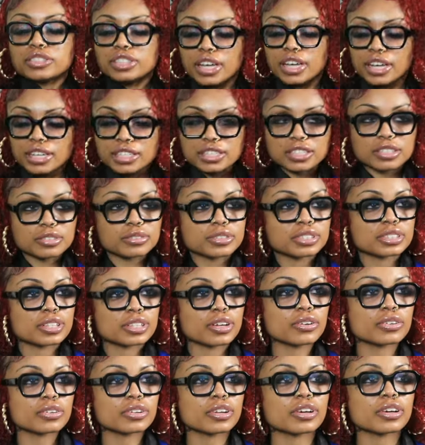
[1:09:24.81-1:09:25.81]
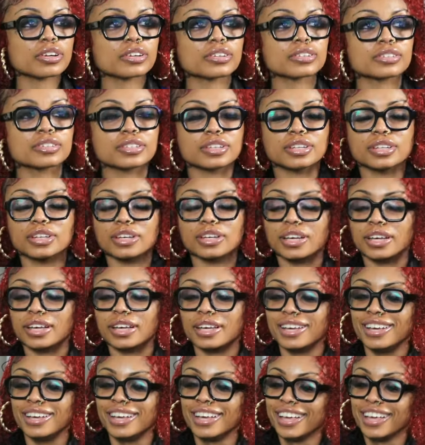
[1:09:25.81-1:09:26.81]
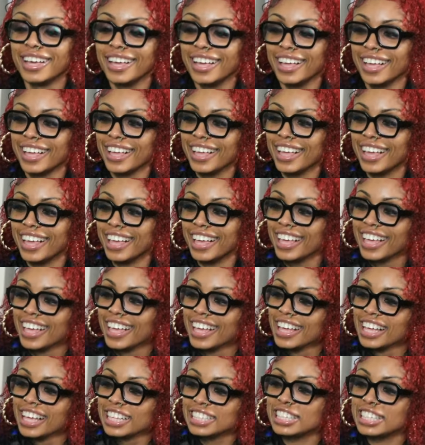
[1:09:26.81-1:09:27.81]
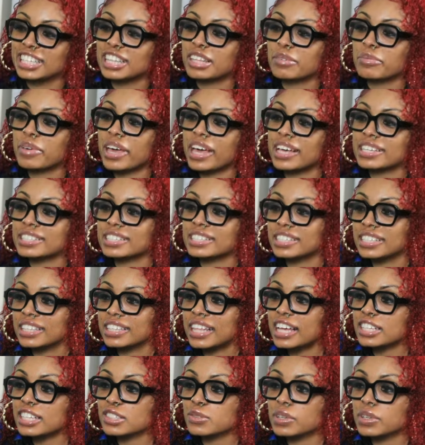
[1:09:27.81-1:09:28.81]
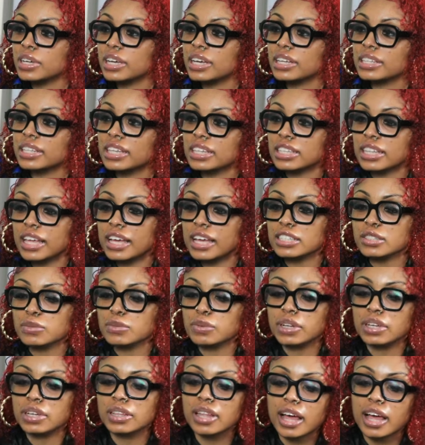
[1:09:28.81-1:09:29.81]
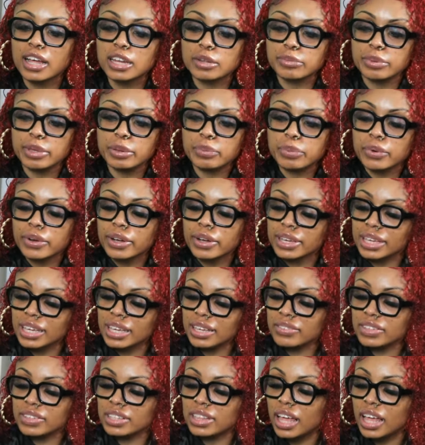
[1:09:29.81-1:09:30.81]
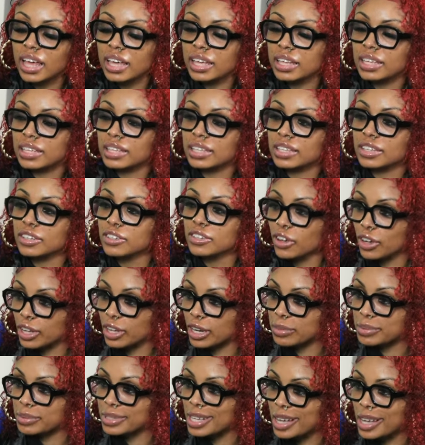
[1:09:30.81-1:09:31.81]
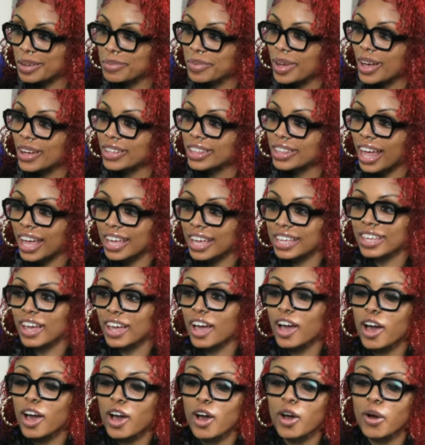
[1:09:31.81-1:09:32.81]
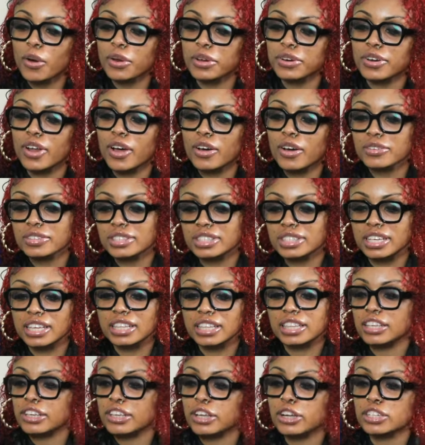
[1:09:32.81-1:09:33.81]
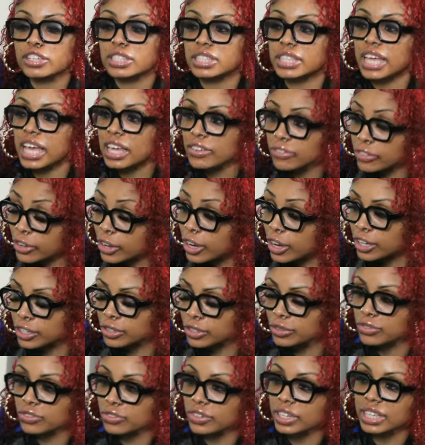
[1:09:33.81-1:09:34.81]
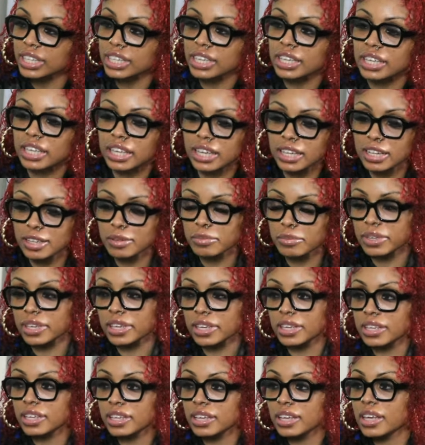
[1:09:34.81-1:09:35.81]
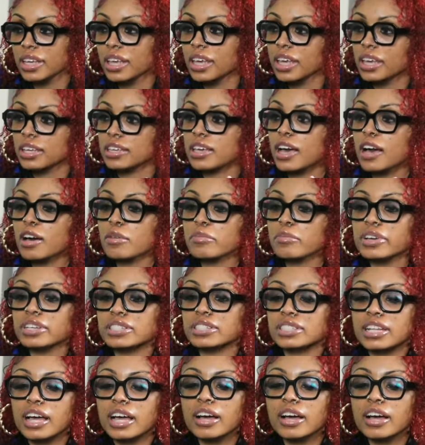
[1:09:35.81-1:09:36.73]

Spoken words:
Jackson was holding on to the master. That's what a lot of people are giving. Like, you know what I'm talking about? Like, y'all holding on to your savior. Are you fucking kidding me? Y'all must.